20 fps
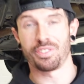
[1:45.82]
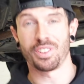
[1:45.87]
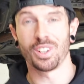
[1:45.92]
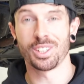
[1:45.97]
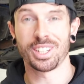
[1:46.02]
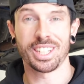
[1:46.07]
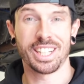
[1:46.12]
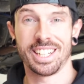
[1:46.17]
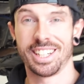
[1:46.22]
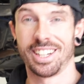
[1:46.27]
if you
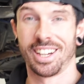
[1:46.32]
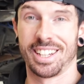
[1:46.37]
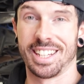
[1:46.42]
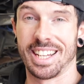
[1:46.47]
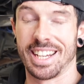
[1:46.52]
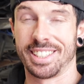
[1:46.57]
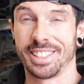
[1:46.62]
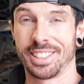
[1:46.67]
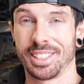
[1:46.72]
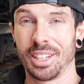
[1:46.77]
look at it like
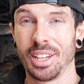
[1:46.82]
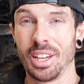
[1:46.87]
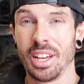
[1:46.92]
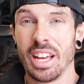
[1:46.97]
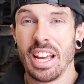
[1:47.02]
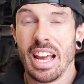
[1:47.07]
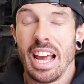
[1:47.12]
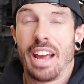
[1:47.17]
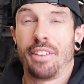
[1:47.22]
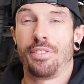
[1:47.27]
this,
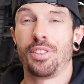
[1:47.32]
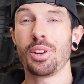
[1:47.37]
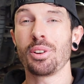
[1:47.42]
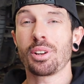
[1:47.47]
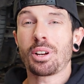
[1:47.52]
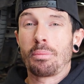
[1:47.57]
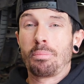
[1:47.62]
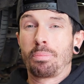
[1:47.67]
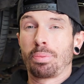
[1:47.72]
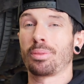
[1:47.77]
if you
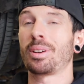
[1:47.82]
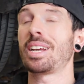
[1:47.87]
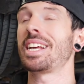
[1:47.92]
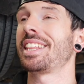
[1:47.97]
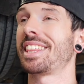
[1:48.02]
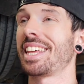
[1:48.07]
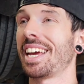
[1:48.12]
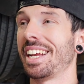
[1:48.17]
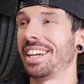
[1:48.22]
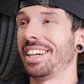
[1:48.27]
could
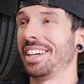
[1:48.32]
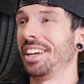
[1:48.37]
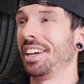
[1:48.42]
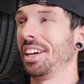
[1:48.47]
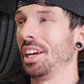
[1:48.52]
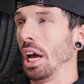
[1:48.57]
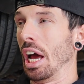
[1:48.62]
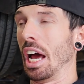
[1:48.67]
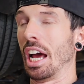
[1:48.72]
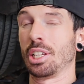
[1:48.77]
breathe
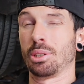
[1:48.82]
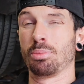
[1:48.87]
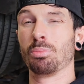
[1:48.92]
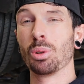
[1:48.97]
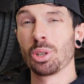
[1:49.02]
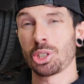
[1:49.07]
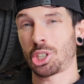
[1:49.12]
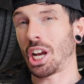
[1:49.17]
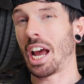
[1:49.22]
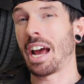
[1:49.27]
in as
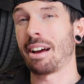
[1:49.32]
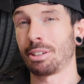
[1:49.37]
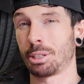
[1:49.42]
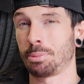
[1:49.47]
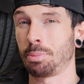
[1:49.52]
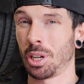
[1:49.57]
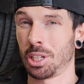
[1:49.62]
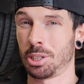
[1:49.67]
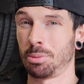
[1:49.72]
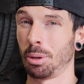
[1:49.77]
much air as
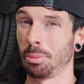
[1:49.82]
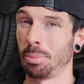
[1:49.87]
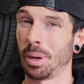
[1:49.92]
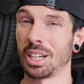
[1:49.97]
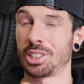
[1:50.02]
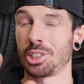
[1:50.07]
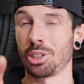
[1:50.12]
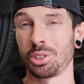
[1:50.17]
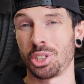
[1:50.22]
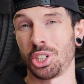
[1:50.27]
possible, but
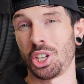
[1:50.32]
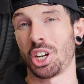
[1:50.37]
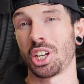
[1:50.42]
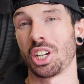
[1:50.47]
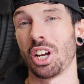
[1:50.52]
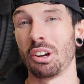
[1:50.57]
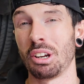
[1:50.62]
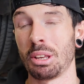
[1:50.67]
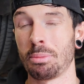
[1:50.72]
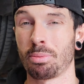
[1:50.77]
I told you you
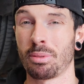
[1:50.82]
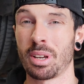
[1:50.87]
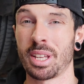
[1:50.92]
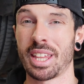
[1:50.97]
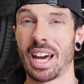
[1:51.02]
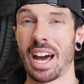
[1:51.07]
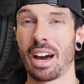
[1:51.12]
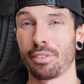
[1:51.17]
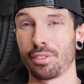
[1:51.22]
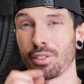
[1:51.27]
could only breathe
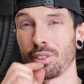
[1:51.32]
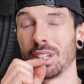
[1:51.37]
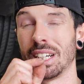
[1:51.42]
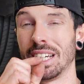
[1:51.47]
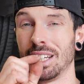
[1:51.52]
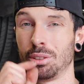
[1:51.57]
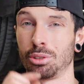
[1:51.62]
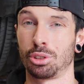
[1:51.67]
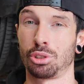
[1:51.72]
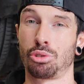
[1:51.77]
out for a
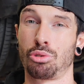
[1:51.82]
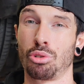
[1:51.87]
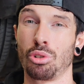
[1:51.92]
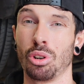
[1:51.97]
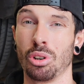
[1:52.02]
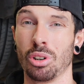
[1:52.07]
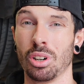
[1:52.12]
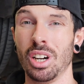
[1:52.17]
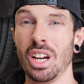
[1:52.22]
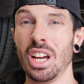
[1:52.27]
little
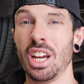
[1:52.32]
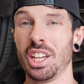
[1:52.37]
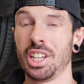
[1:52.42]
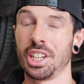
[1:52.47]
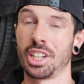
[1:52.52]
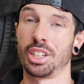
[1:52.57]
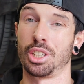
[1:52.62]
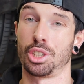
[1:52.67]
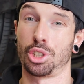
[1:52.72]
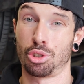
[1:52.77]
straw,
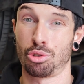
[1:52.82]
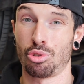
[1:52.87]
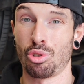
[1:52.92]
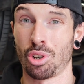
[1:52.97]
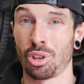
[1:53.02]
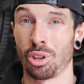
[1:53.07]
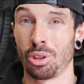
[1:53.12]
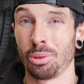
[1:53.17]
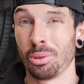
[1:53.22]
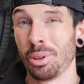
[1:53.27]
you're gonna
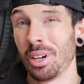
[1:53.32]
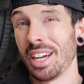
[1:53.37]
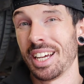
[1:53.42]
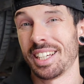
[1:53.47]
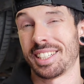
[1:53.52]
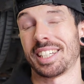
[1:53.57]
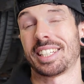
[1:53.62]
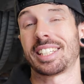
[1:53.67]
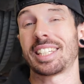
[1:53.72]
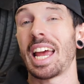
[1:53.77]
struggle.
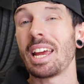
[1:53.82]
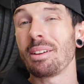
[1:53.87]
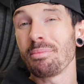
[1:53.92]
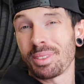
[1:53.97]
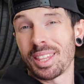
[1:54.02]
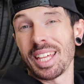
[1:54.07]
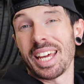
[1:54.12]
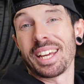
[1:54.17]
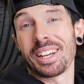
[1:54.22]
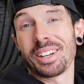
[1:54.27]
It's the same
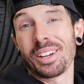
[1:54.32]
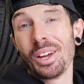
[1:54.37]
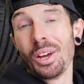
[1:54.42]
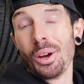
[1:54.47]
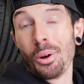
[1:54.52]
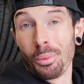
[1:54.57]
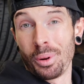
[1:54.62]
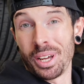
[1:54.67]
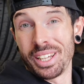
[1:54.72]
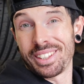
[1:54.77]
thing
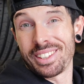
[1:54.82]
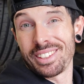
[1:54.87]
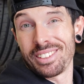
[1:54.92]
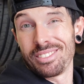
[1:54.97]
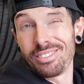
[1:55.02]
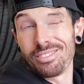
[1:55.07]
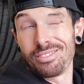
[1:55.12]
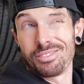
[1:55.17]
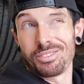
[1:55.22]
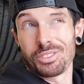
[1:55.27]
with
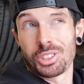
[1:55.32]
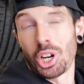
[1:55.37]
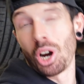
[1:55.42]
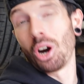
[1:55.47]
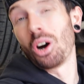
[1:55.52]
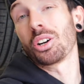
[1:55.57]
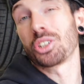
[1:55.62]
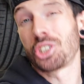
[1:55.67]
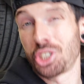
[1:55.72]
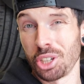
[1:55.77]

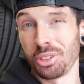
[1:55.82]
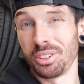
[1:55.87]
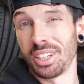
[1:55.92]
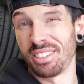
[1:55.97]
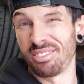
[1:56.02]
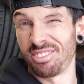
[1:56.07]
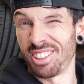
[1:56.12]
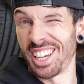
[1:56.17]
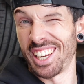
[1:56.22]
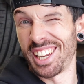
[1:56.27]
car
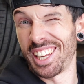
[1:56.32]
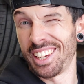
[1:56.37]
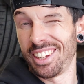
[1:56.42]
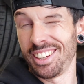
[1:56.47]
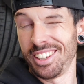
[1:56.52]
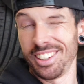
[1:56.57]
tuning, really.